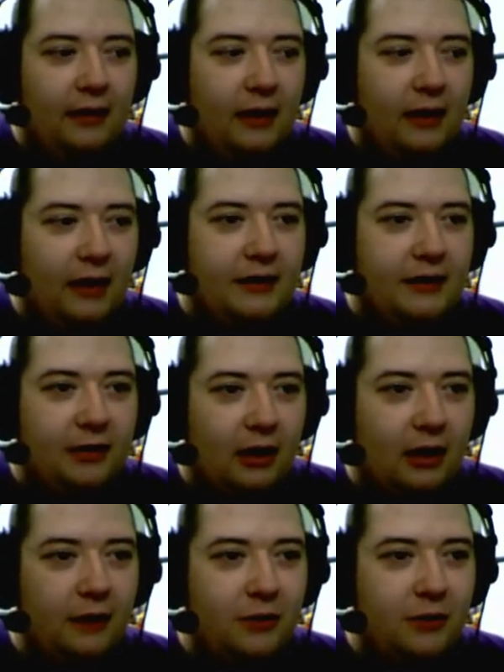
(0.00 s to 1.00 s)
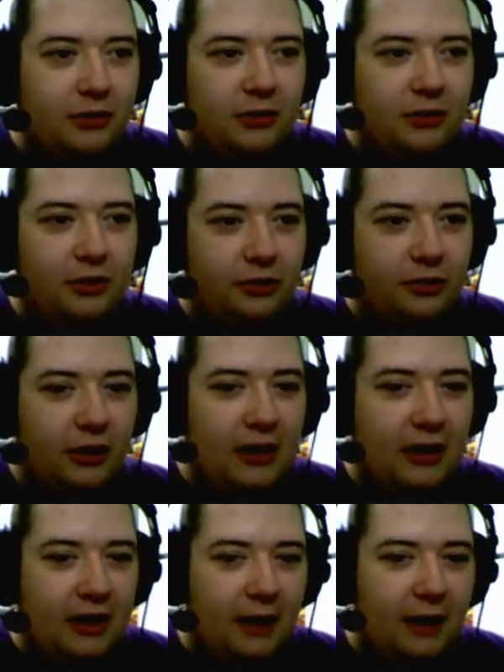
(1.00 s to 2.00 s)
And so I'm just going to try
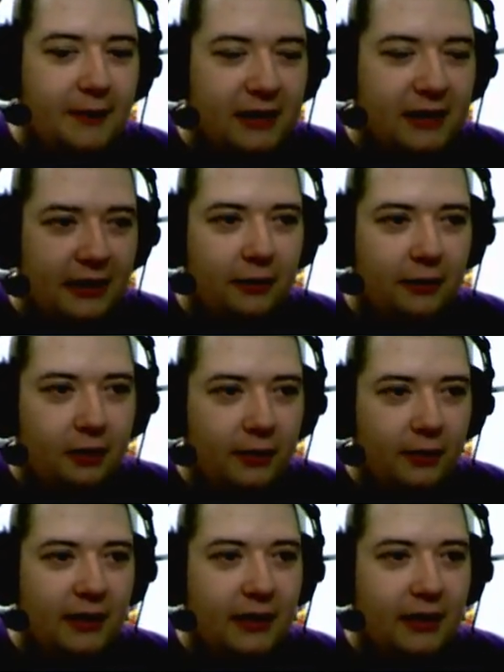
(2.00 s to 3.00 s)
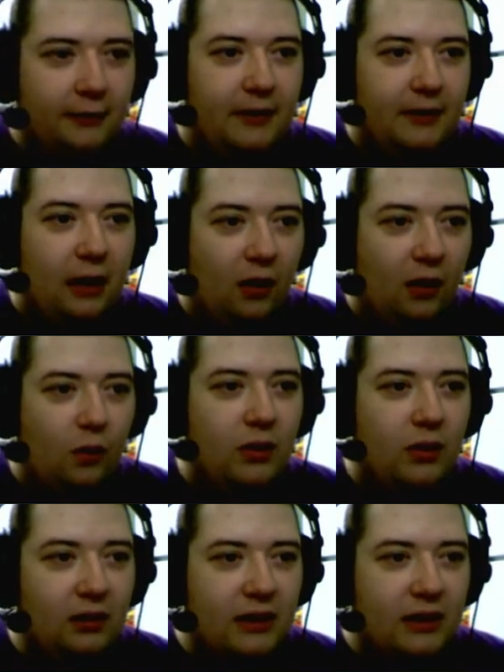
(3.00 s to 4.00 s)
and cap this out a little bit now. Now I
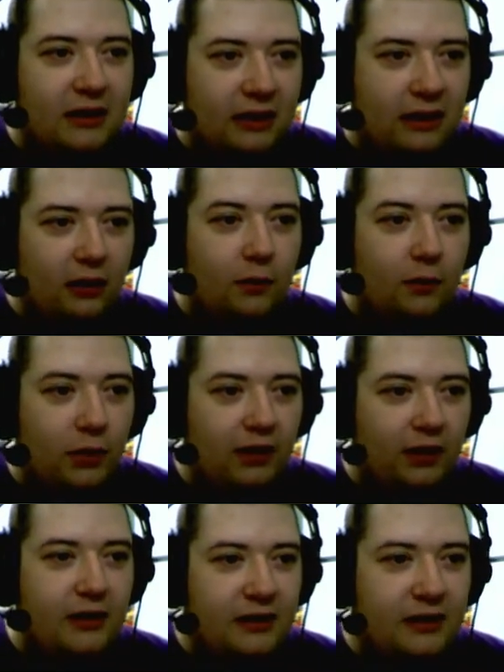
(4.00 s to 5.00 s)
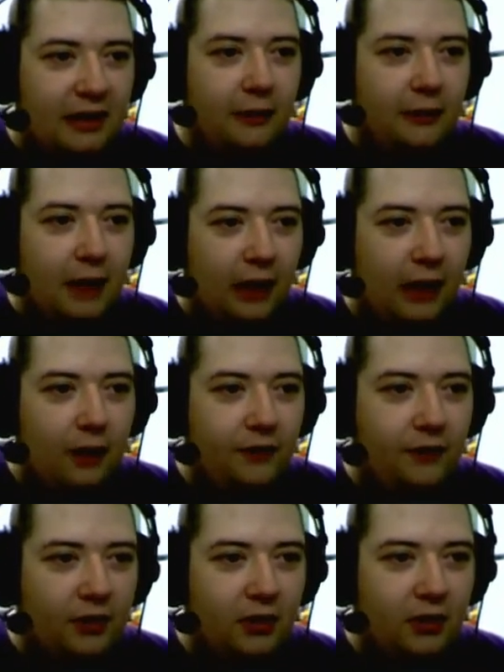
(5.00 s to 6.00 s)
would like to kill him without a doubt.
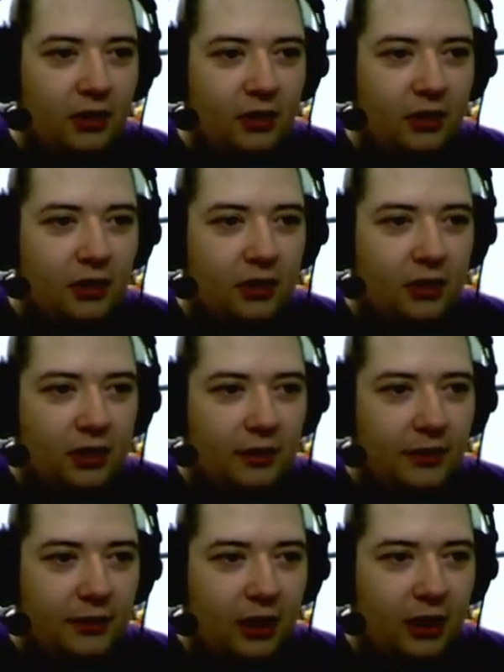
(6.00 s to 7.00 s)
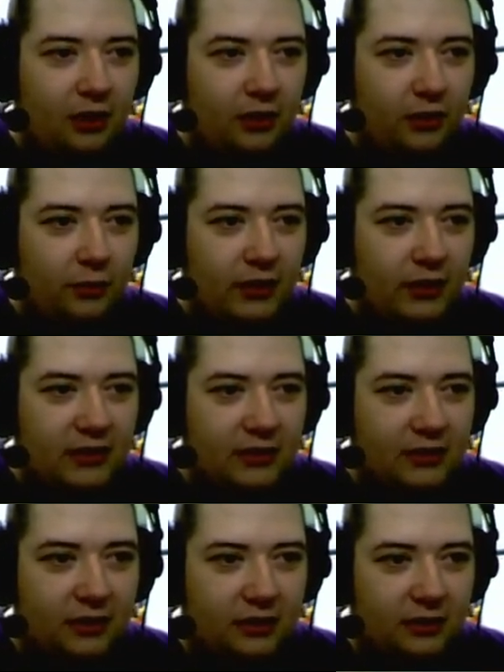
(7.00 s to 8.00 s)
However, I'm not going to risk
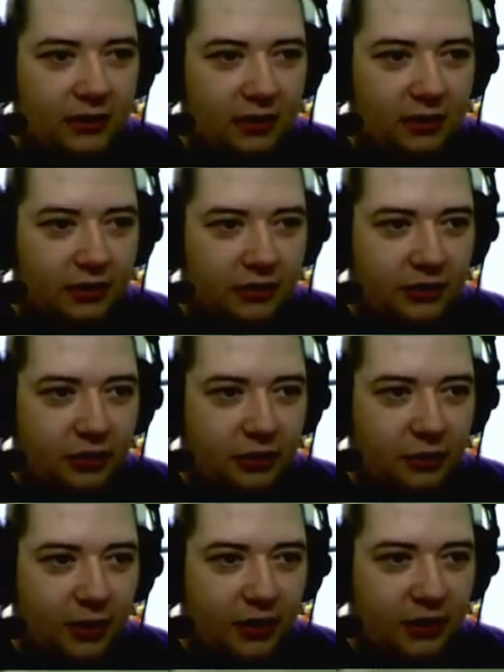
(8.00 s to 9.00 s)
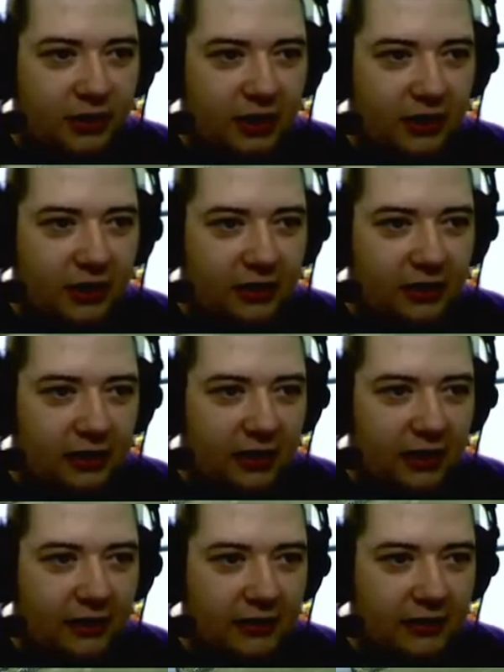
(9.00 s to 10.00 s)
too much to
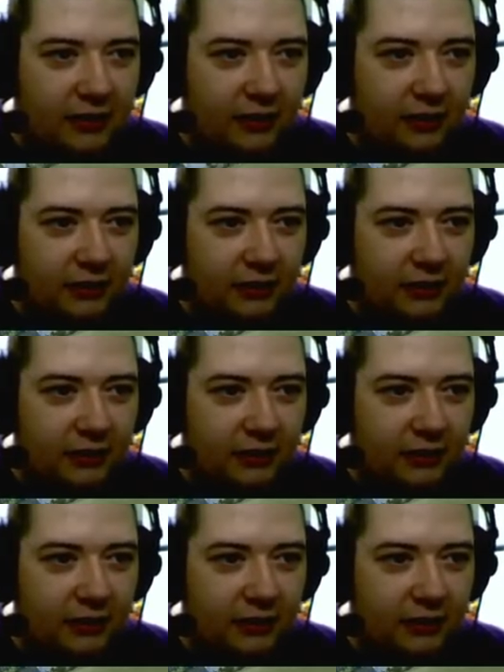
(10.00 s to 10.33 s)
get this kill.